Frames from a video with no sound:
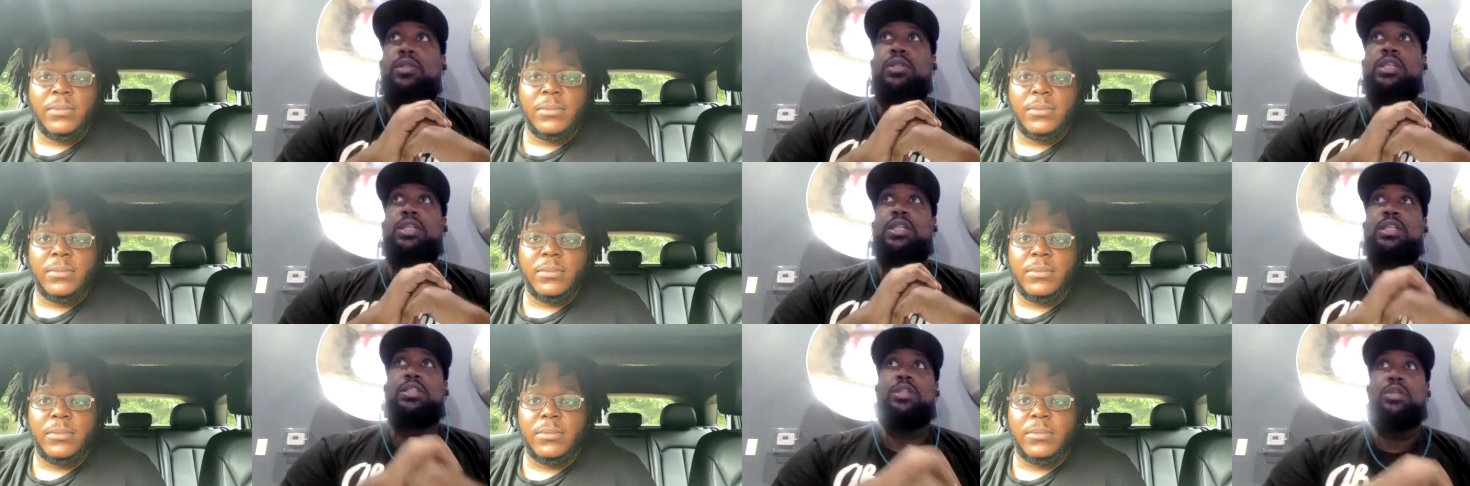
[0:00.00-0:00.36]

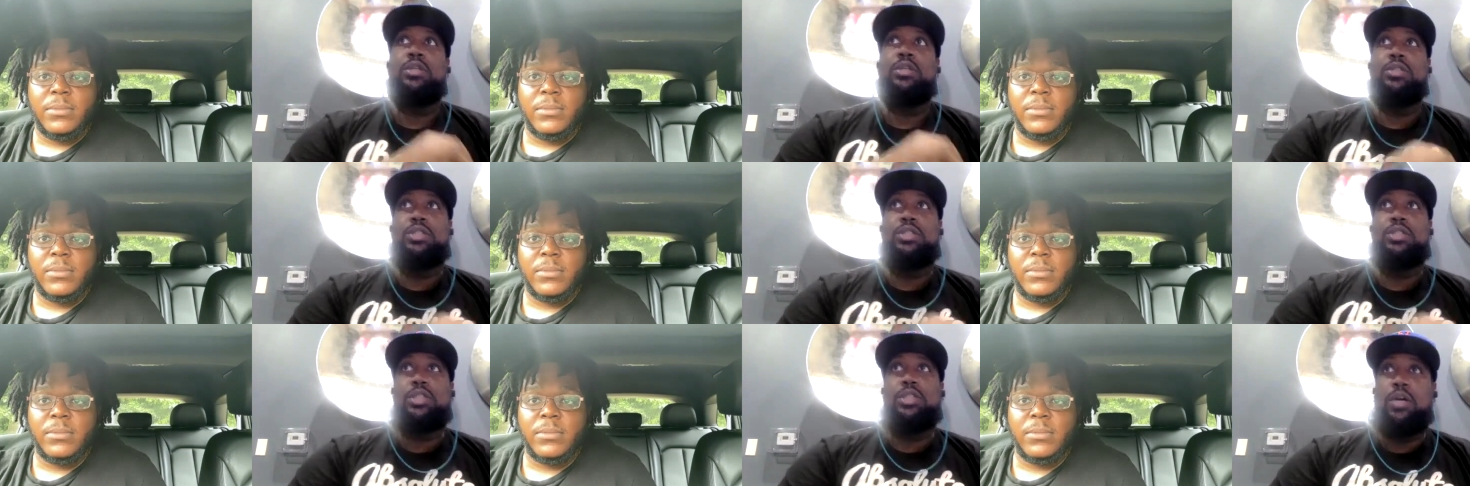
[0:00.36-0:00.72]
Speaker 1: You get
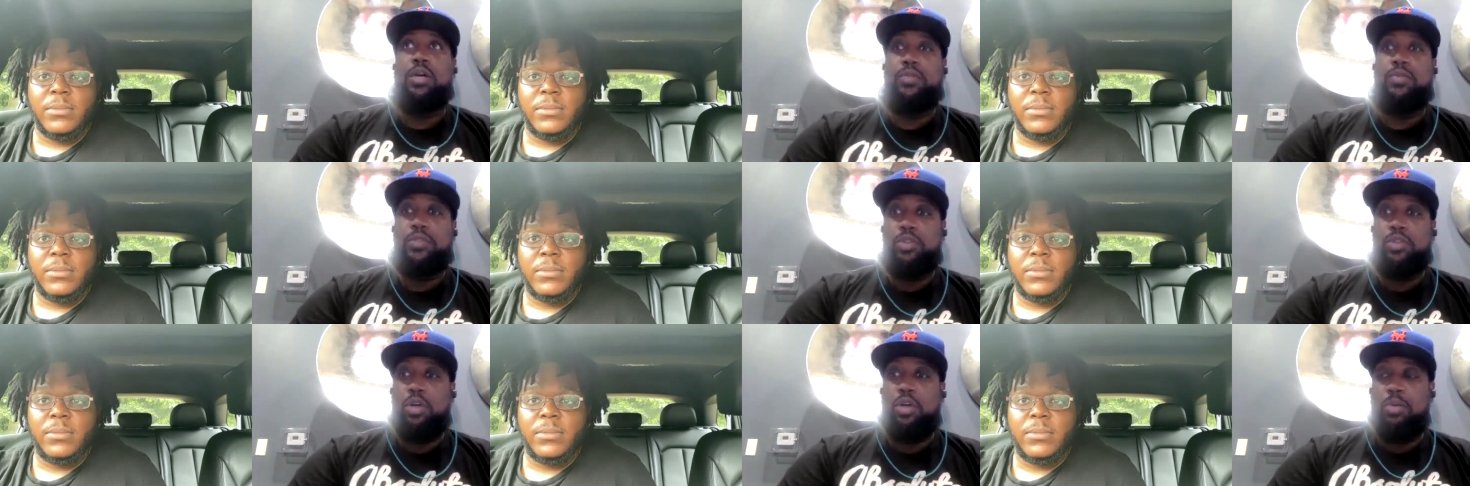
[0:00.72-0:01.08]

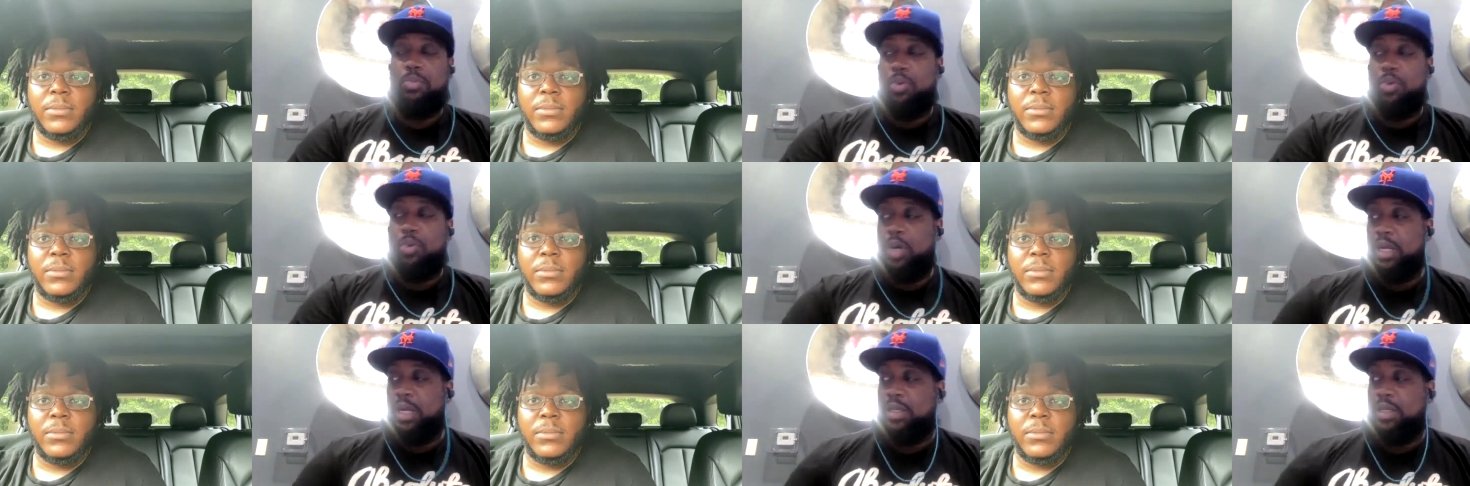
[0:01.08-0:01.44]
yourself to
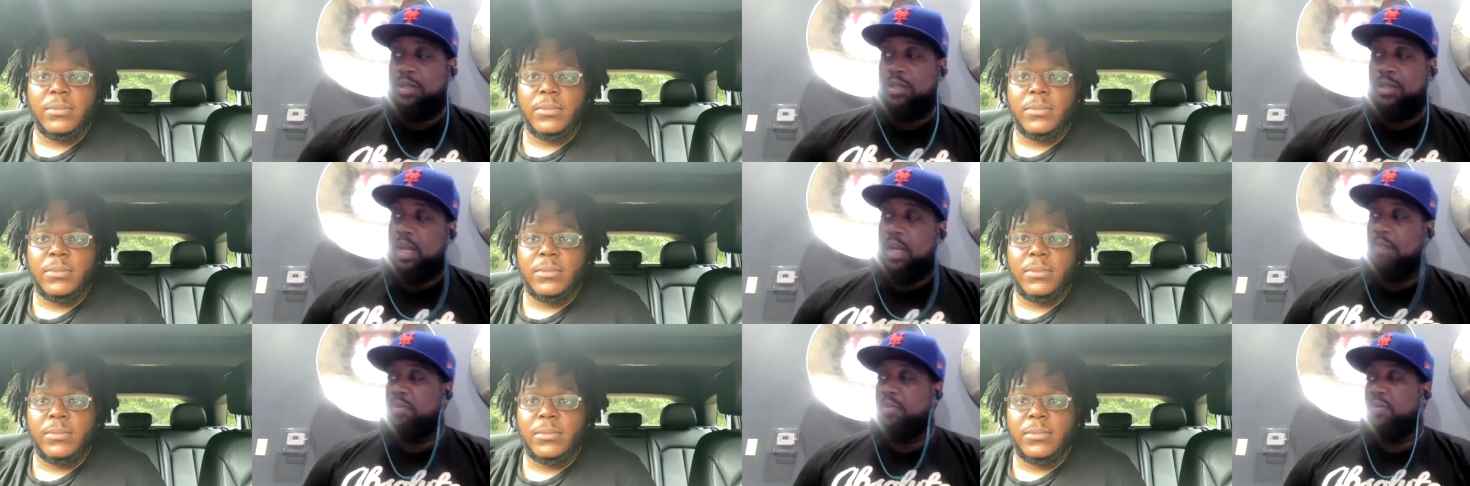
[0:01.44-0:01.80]
a point
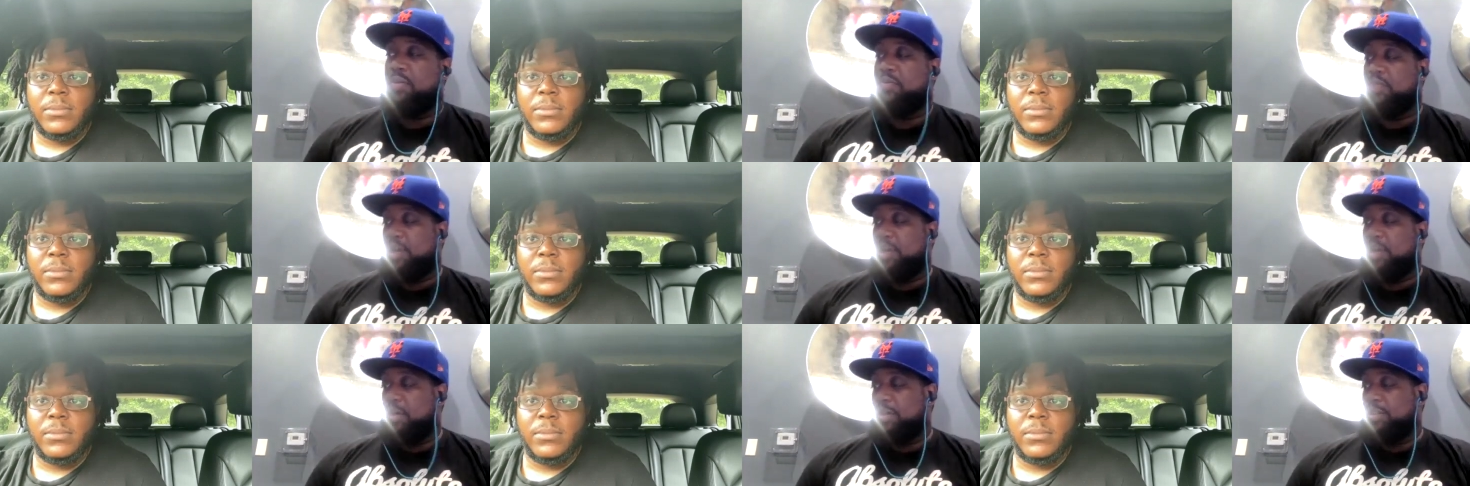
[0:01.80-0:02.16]
you got
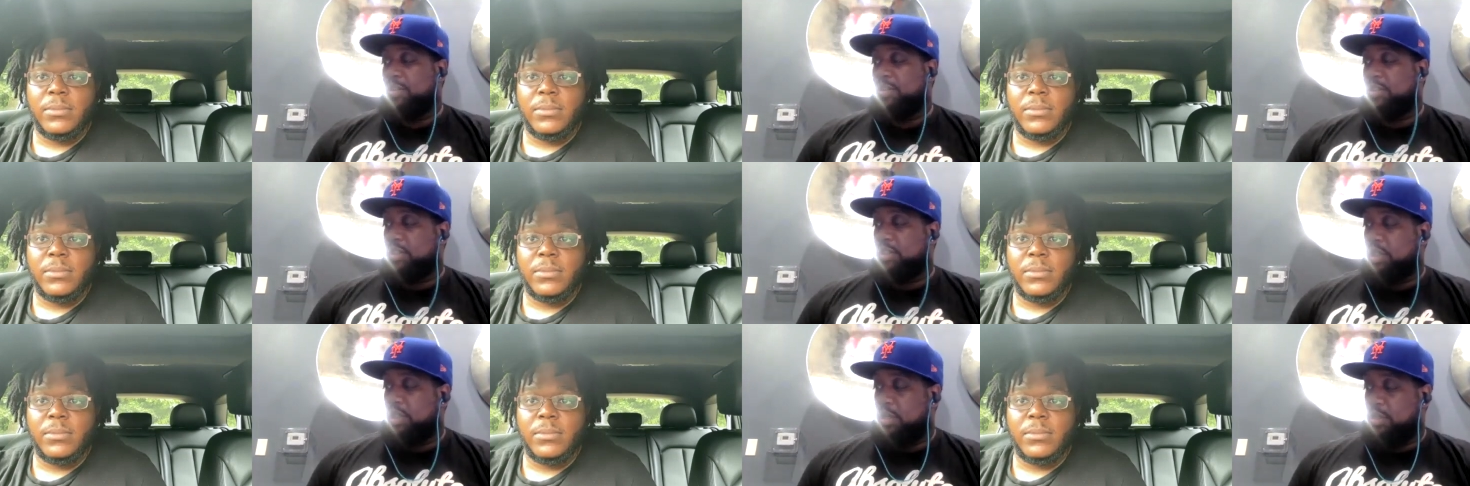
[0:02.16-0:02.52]
to be very
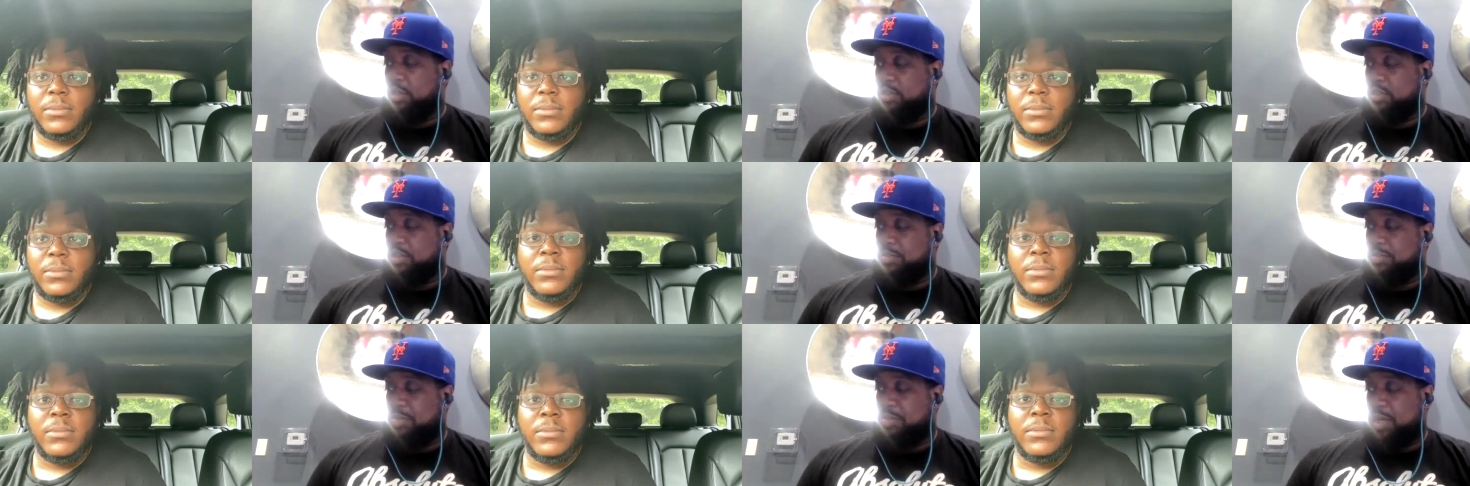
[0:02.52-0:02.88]

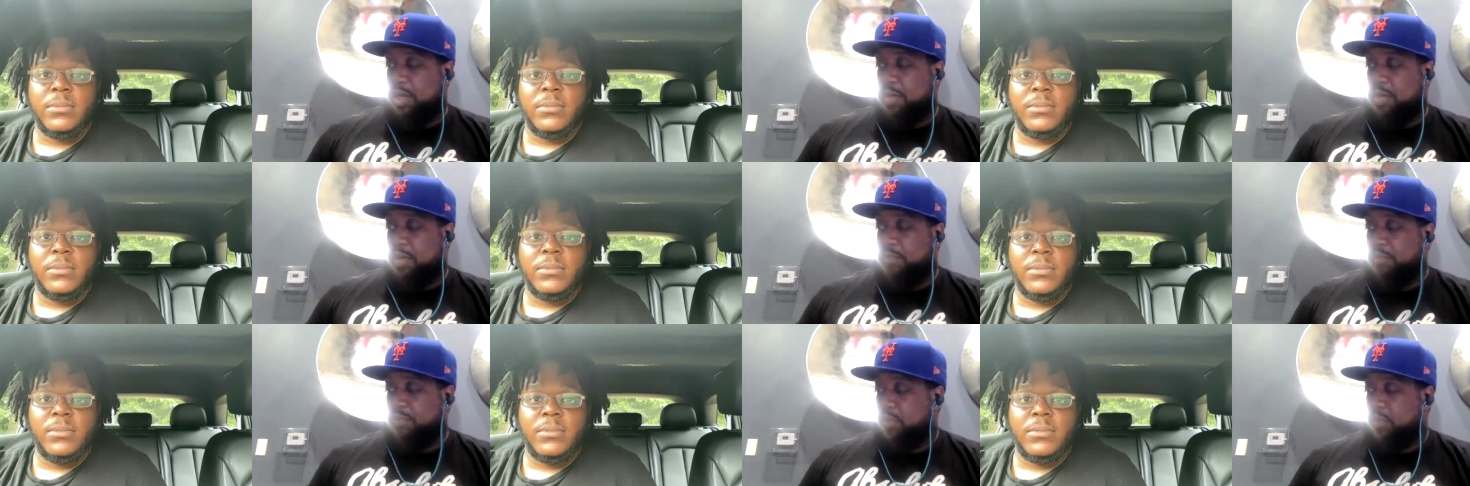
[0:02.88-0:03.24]
serious
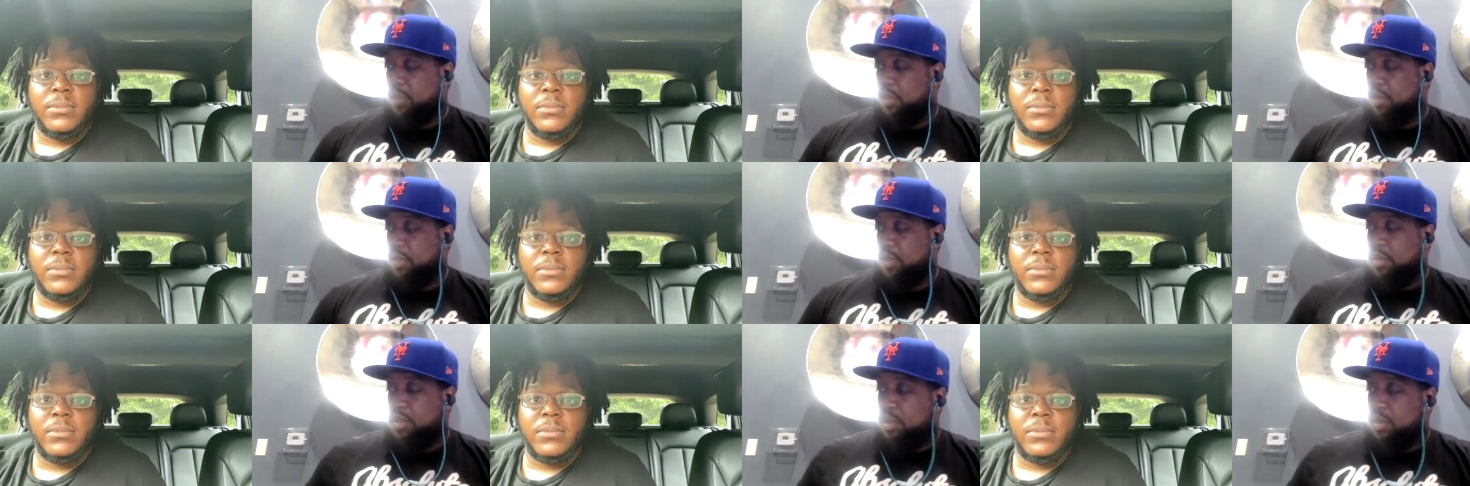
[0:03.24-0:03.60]

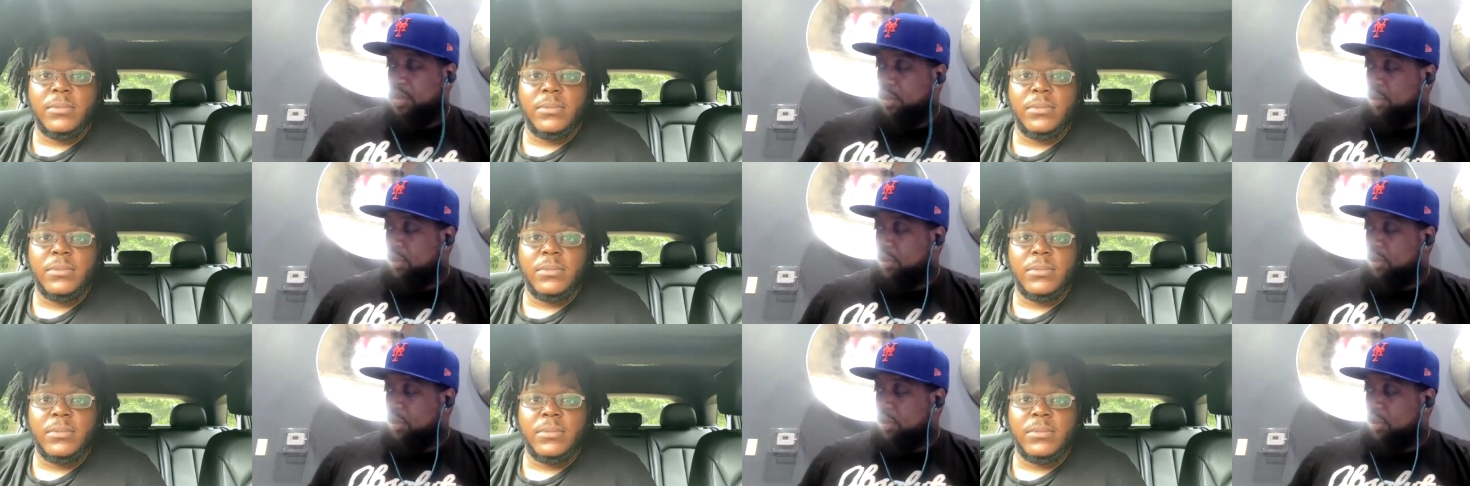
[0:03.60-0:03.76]
about